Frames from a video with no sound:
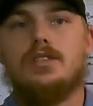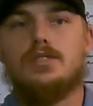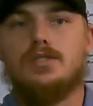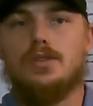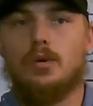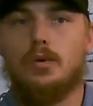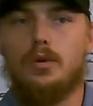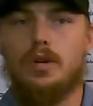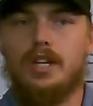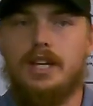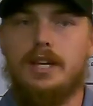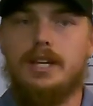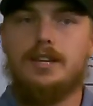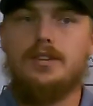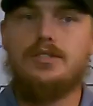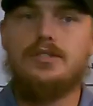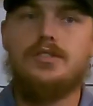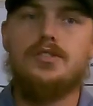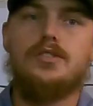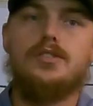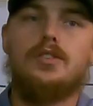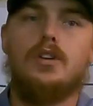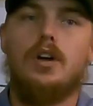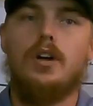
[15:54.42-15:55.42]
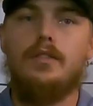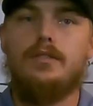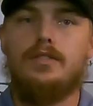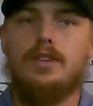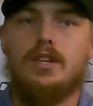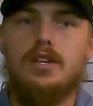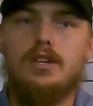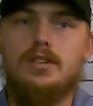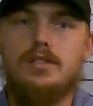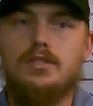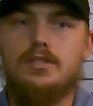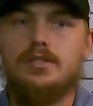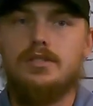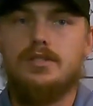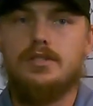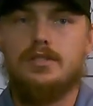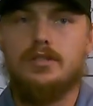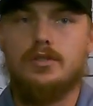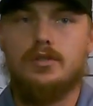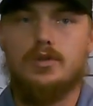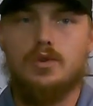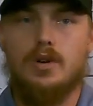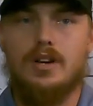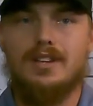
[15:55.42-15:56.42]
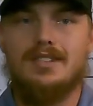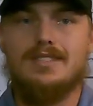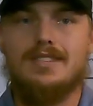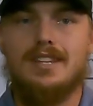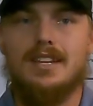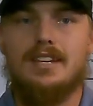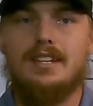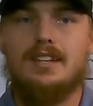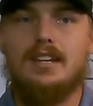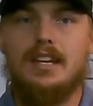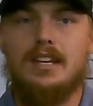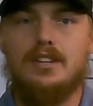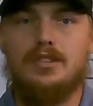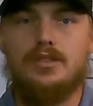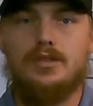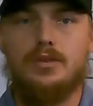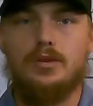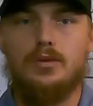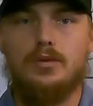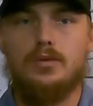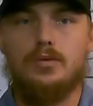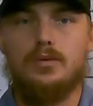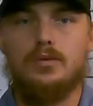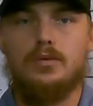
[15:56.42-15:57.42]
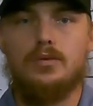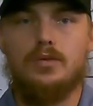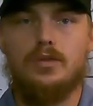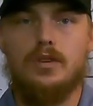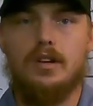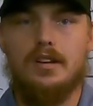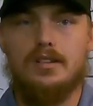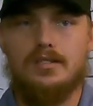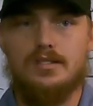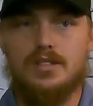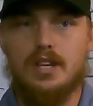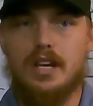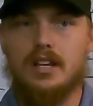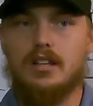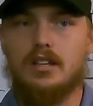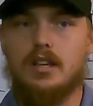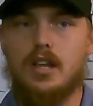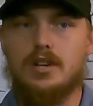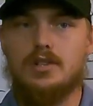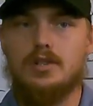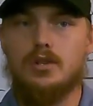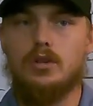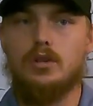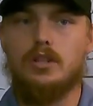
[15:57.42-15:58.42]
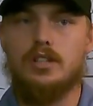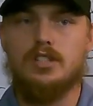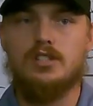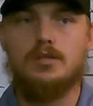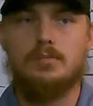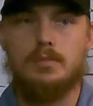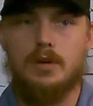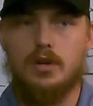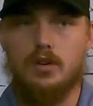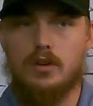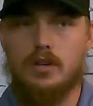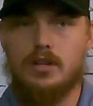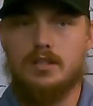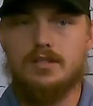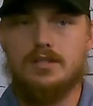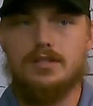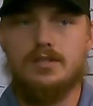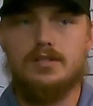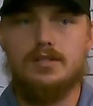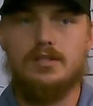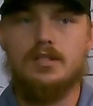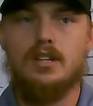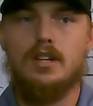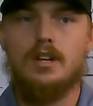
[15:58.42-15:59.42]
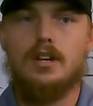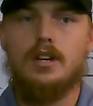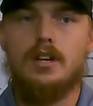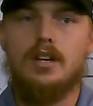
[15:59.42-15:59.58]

So each of these translate into a psychological experience.